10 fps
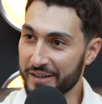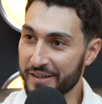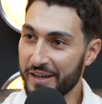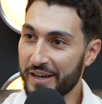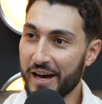
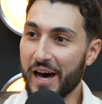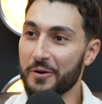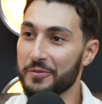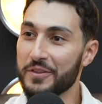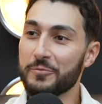Yeah. I
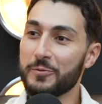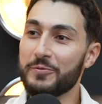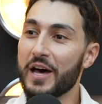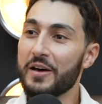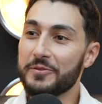don't think we've
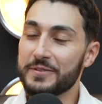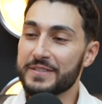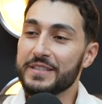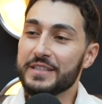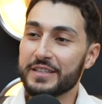ever
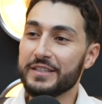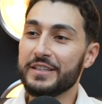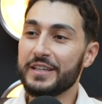seen